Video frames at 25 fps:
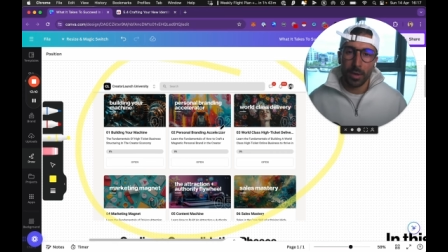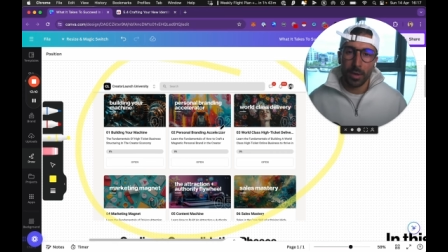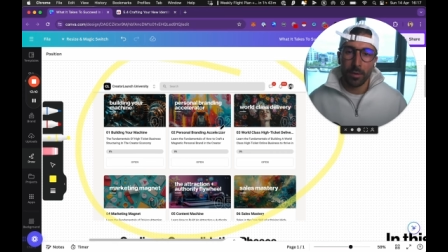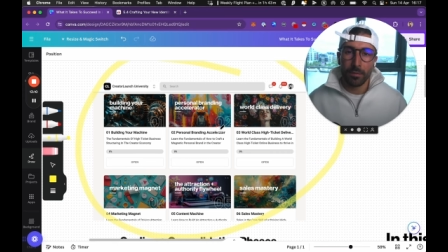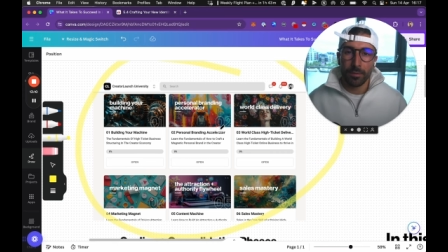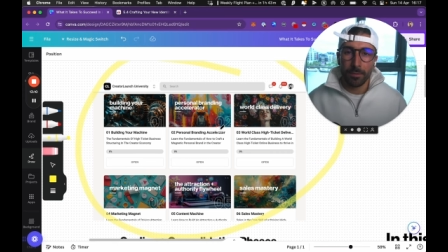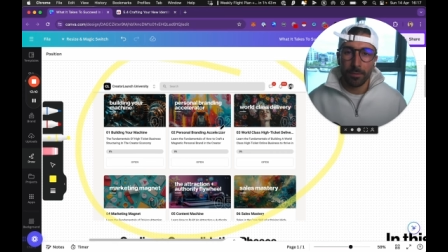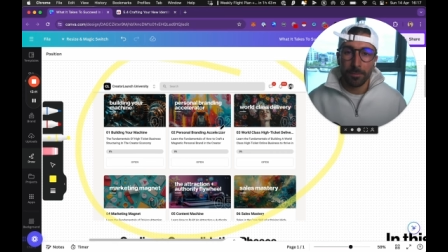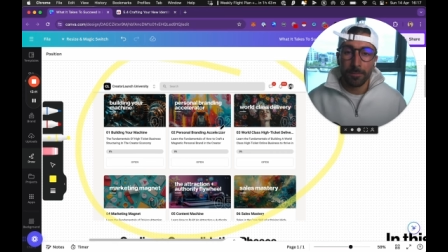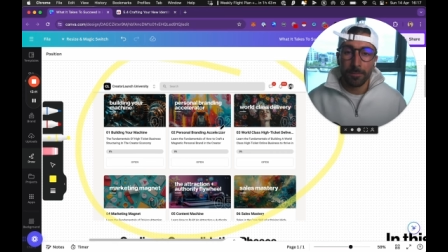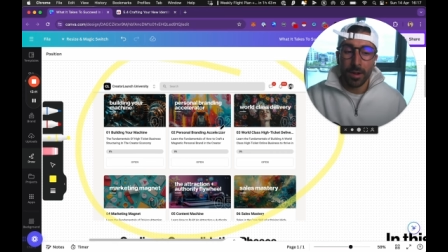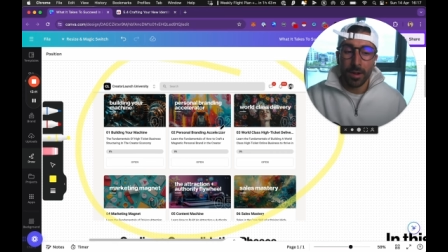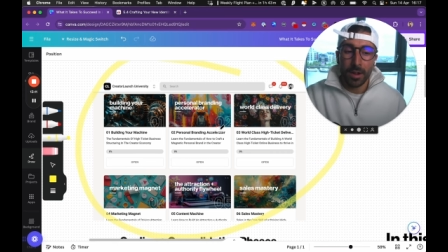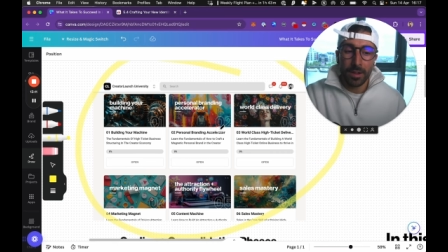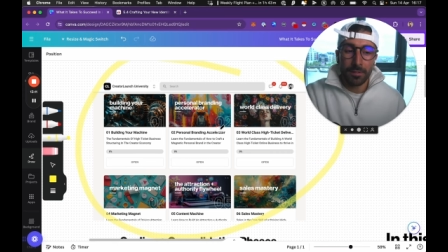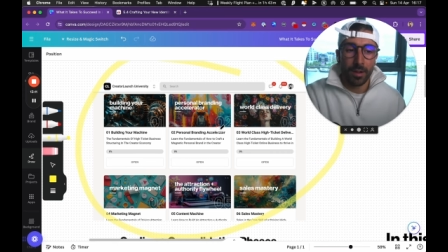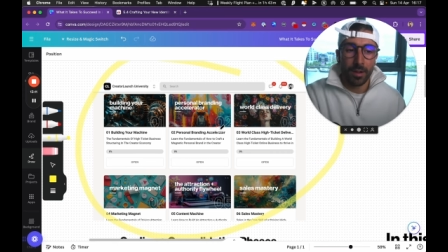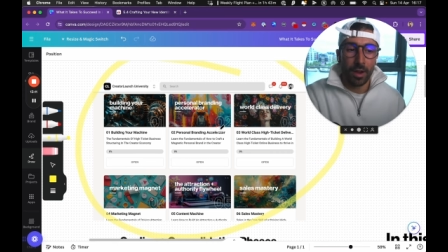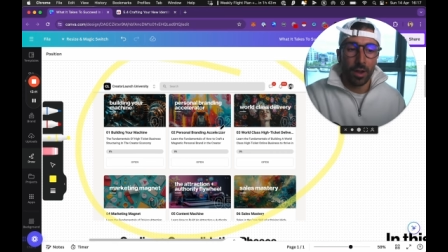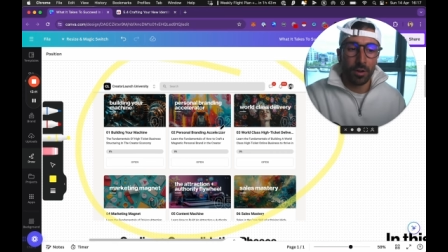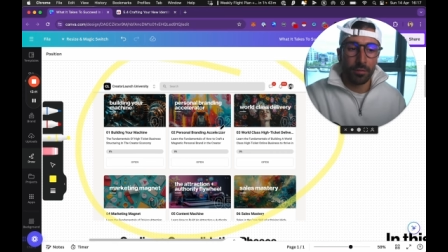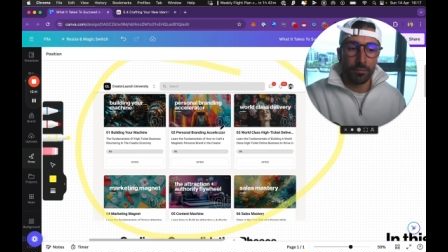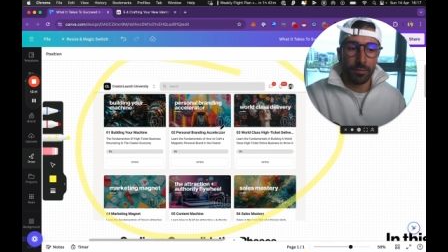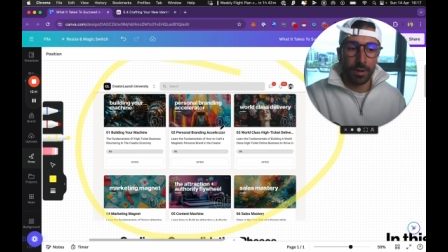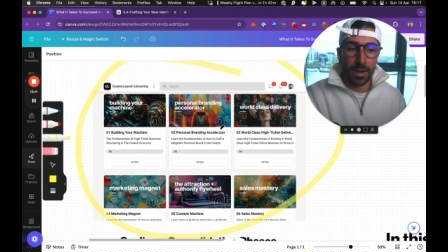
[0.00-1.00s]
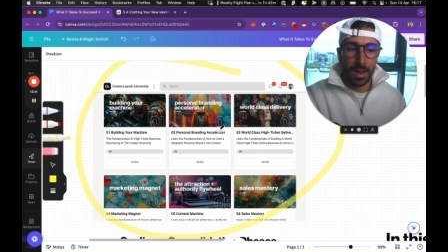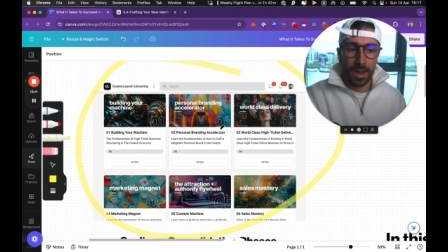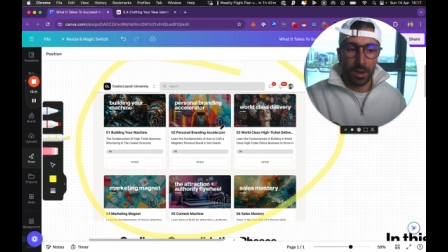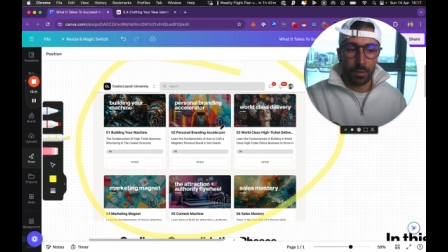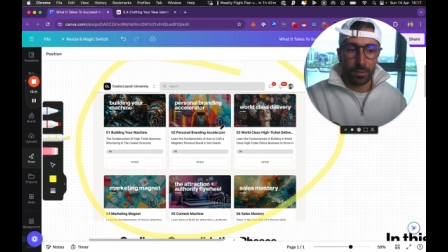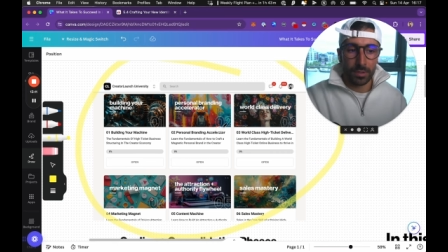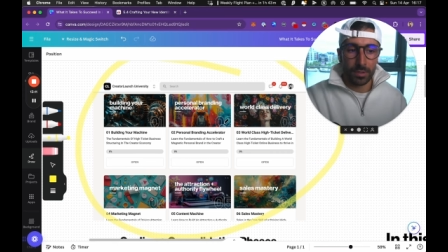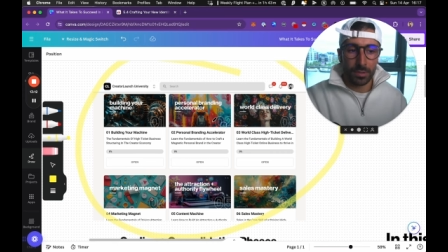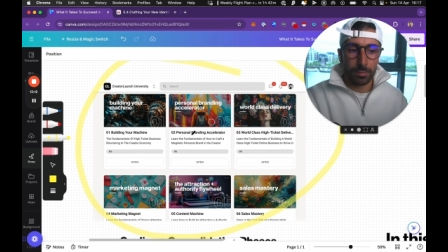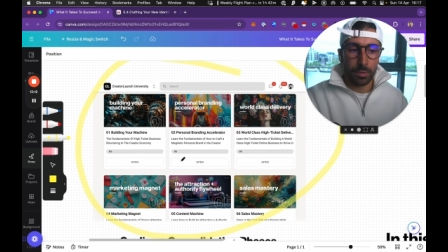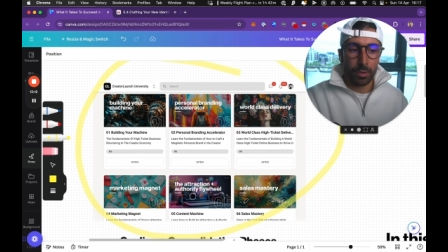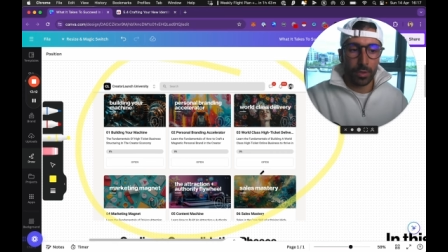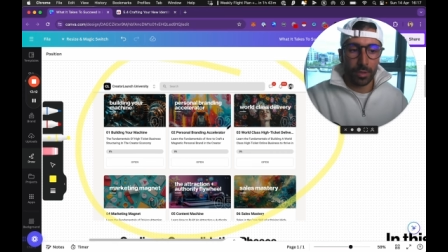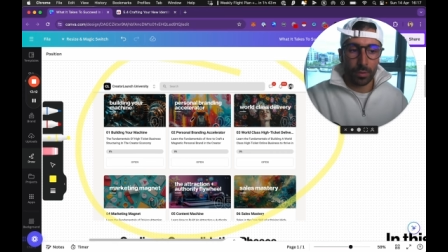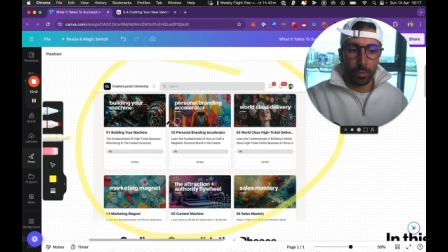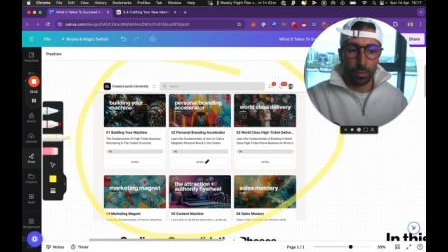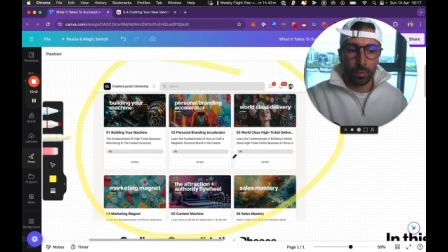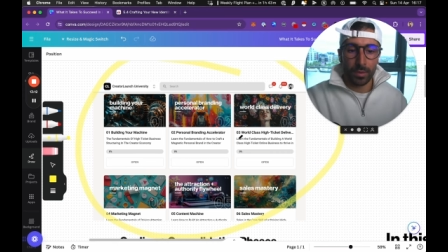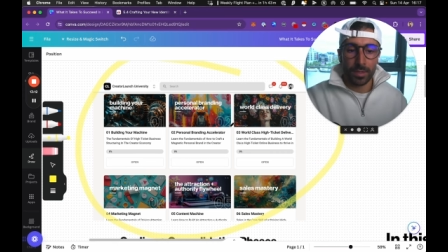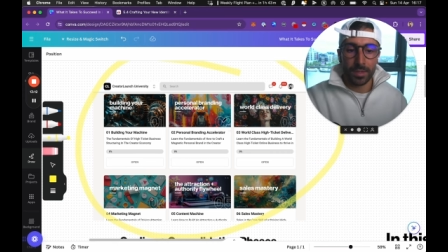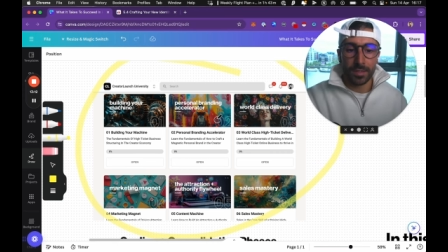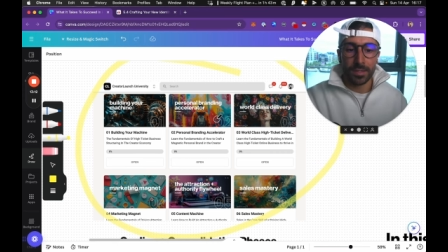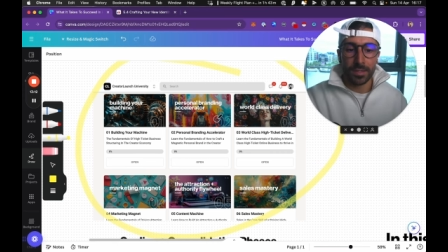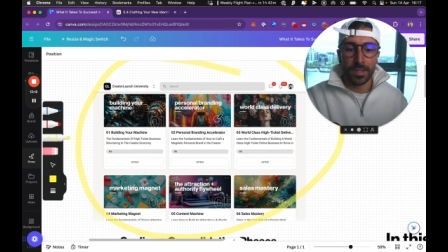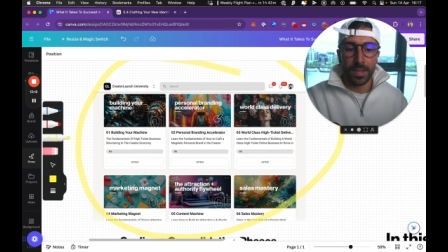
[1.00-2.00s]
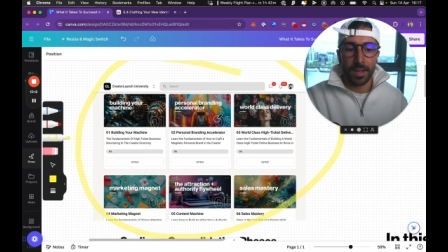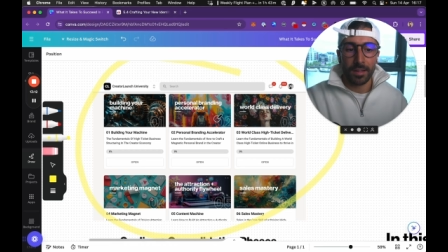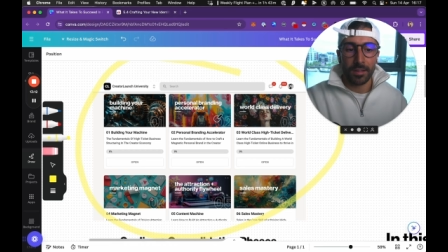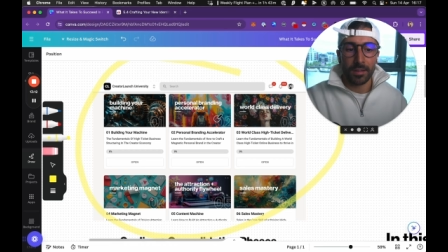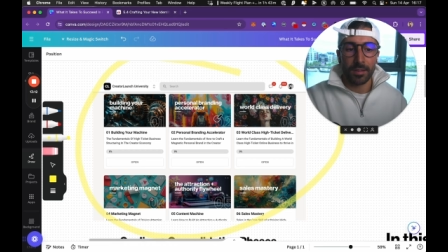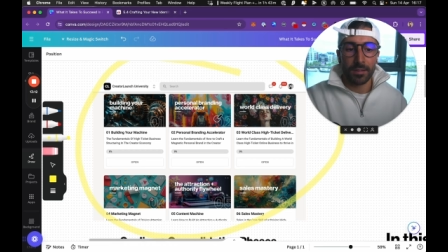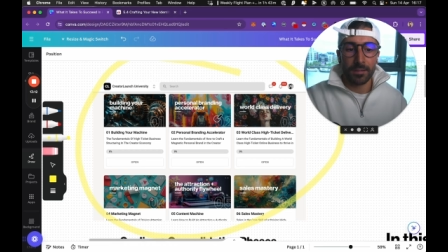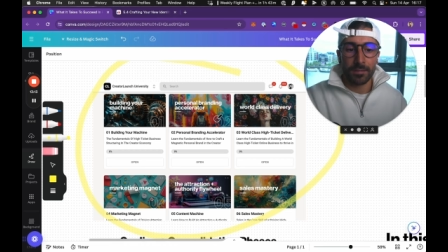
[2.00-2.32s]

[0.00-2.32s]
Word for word: over 500 hours putting all this together.